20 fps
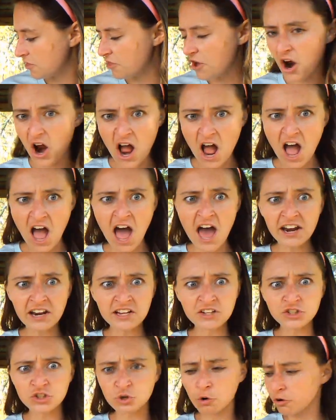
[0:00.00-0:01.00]
They're
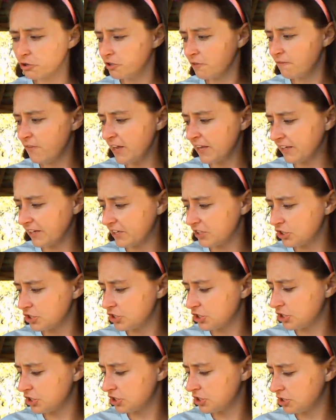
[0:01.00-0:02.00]
headed toward the
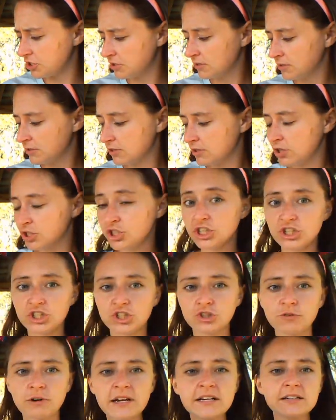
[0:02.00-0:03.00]
village, she
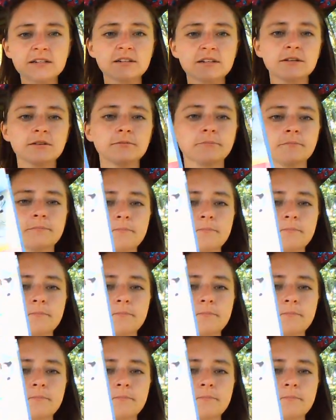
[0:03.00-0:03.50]
shrieked.